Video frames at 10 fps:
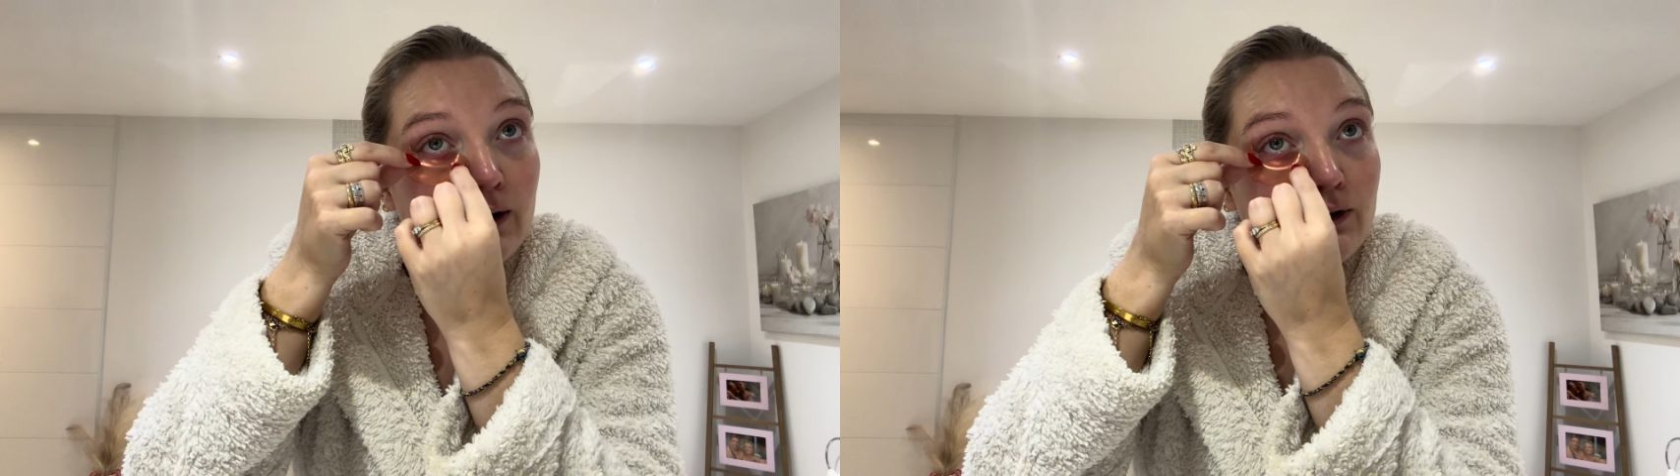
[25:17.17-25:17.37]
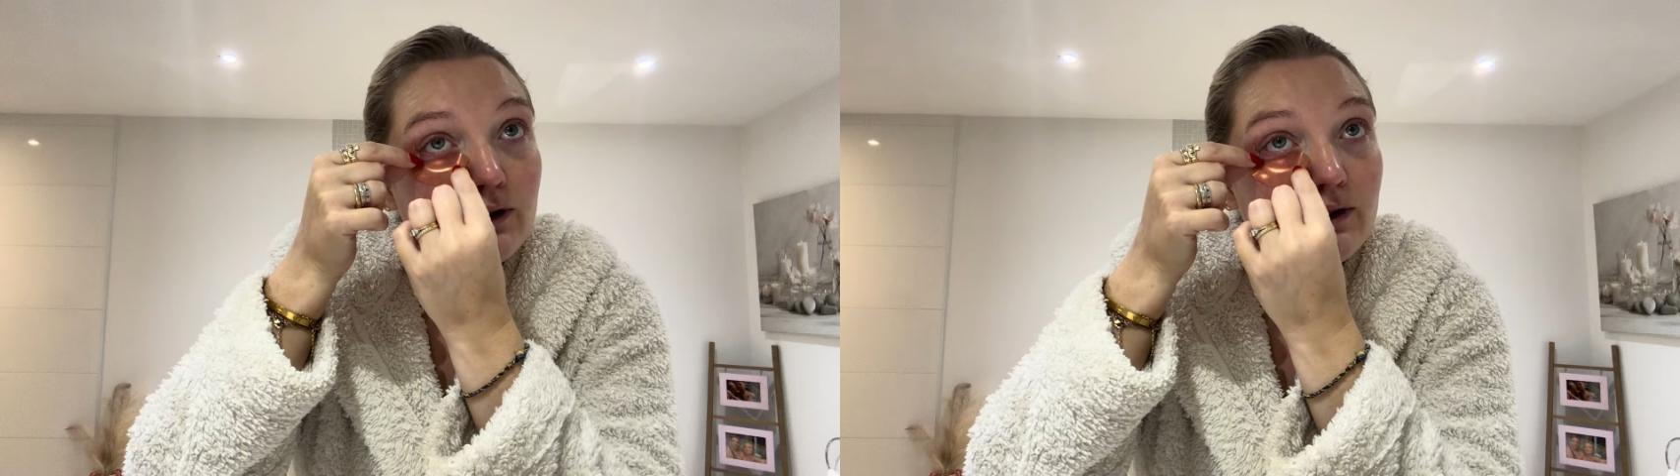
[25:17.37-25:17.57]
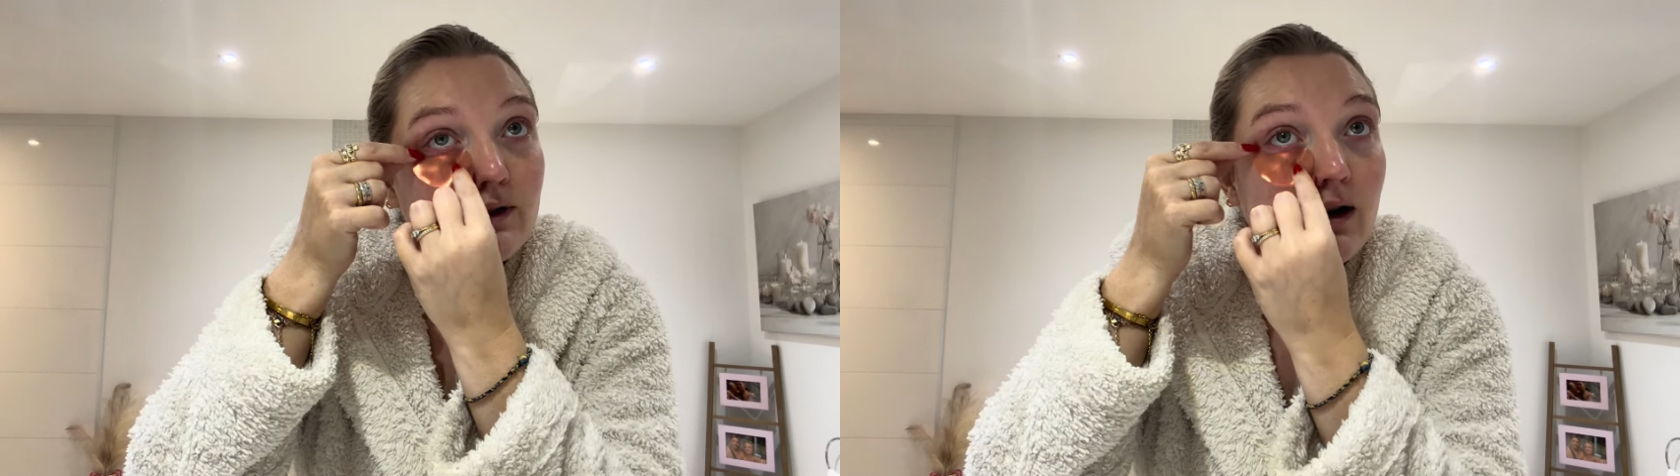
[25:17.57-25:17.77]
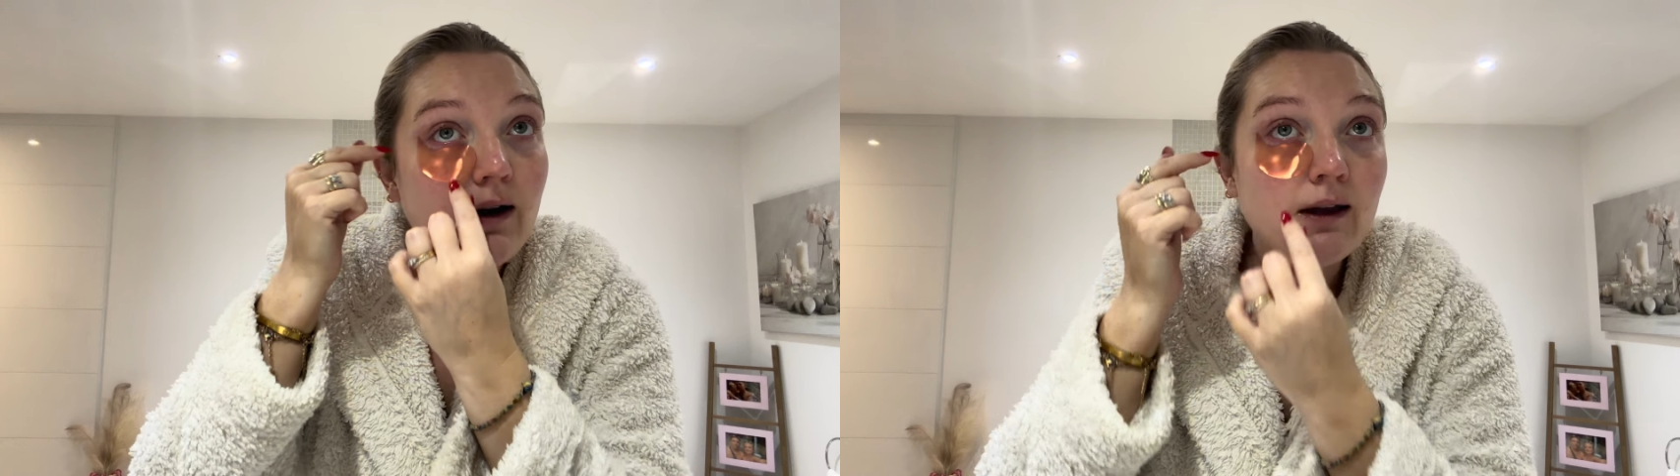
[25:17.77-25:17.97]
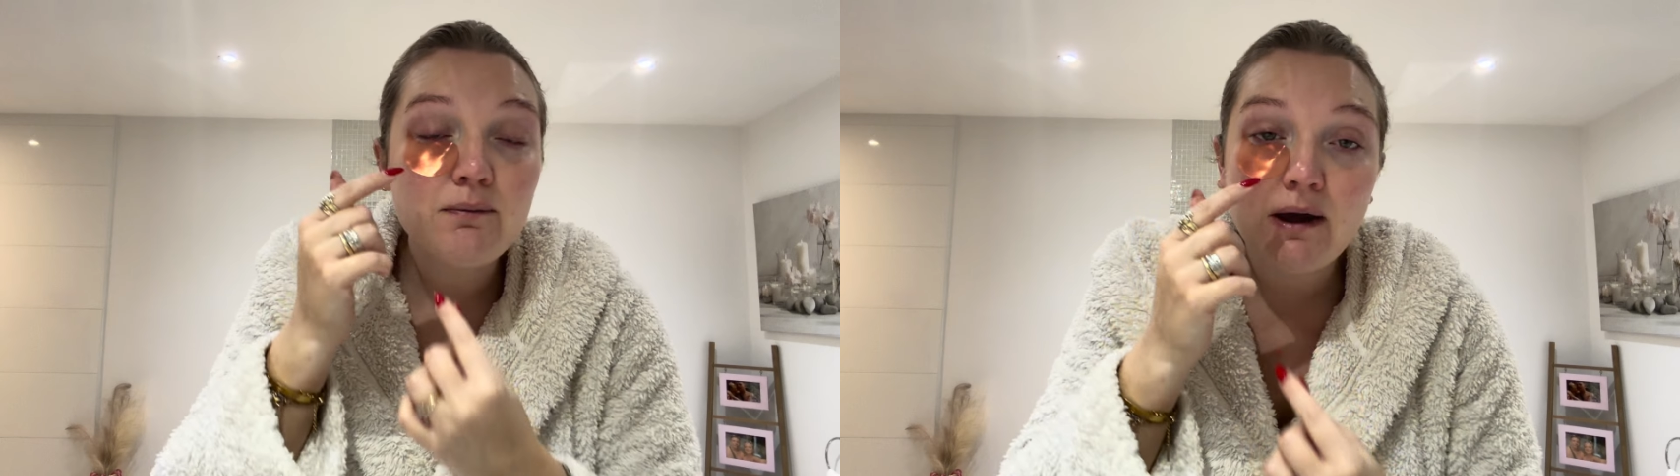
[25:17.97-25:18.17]
just
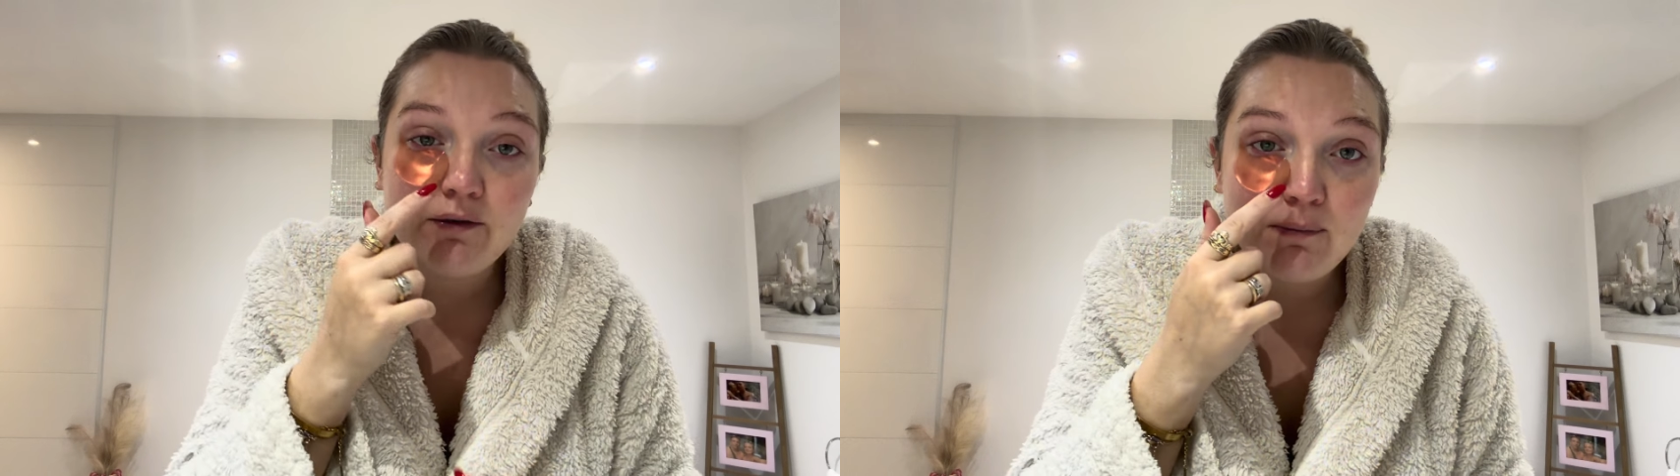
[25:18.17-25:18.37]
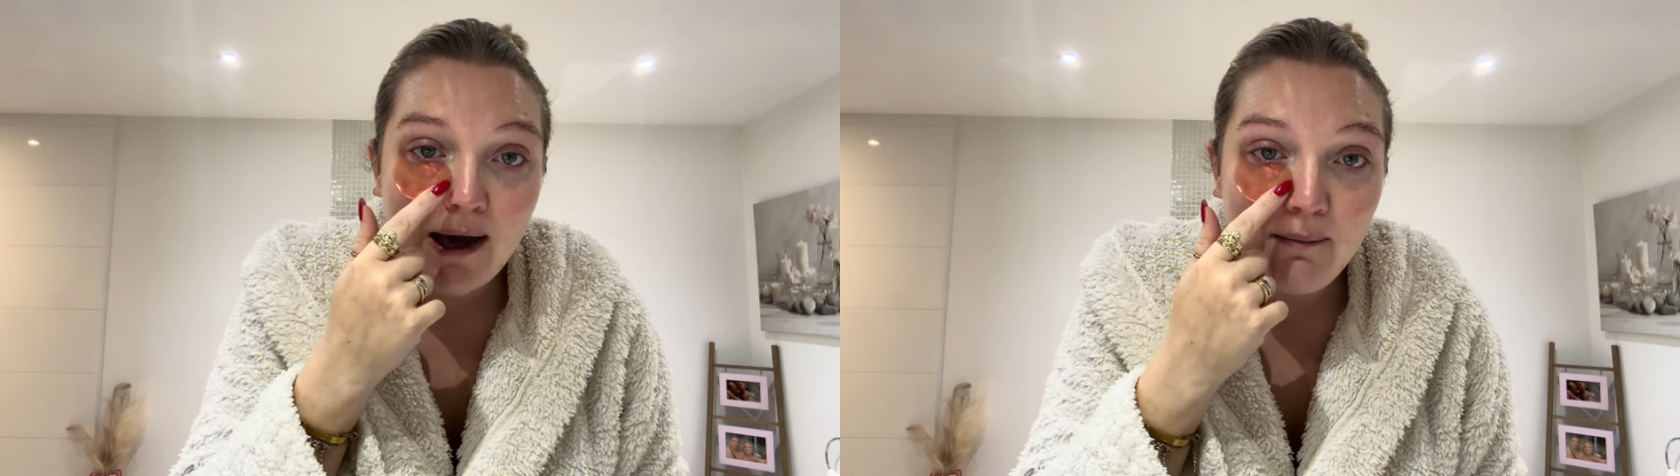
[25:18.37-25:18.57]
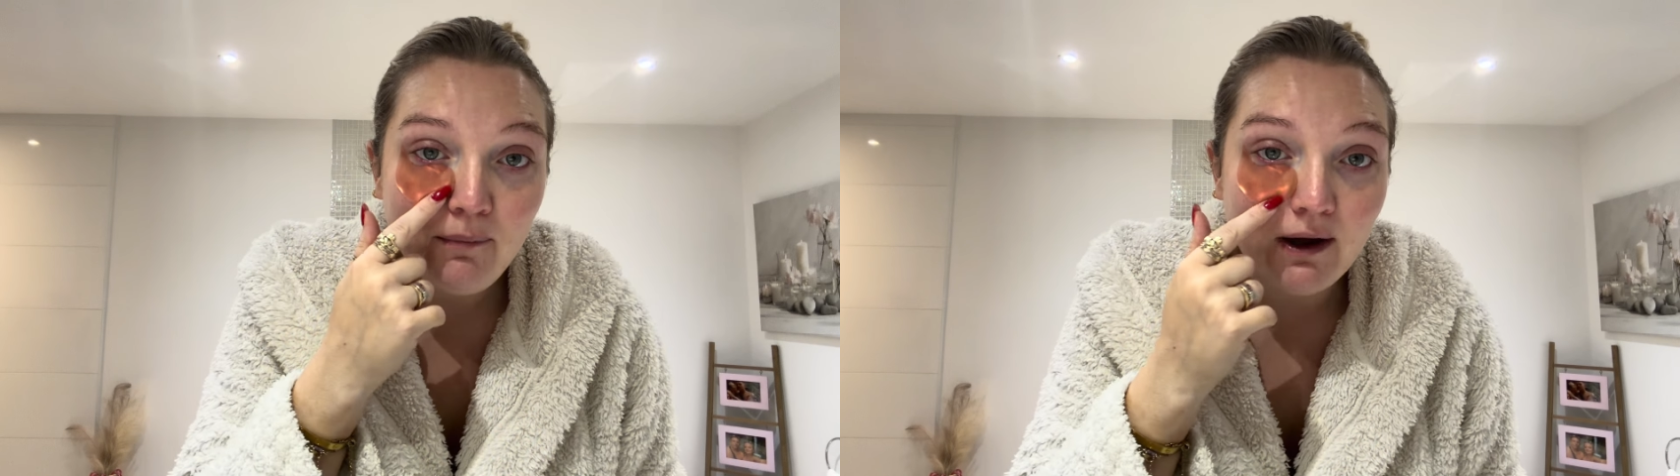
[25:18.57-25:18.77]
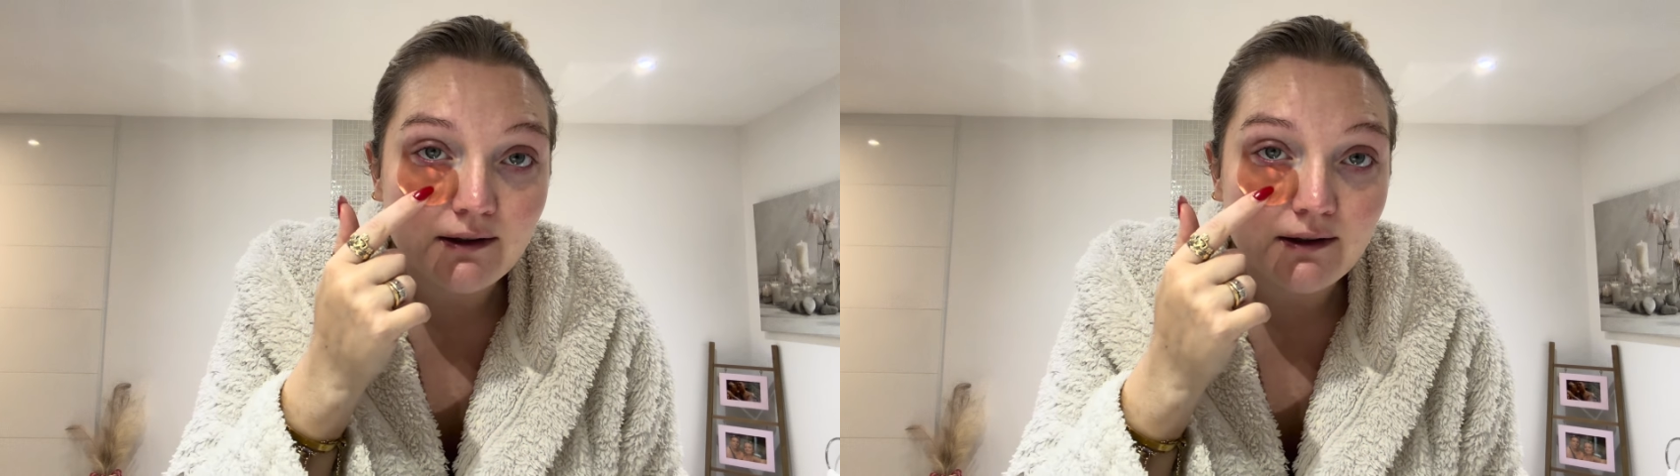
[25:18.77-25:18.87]
starting a bit of a pamper,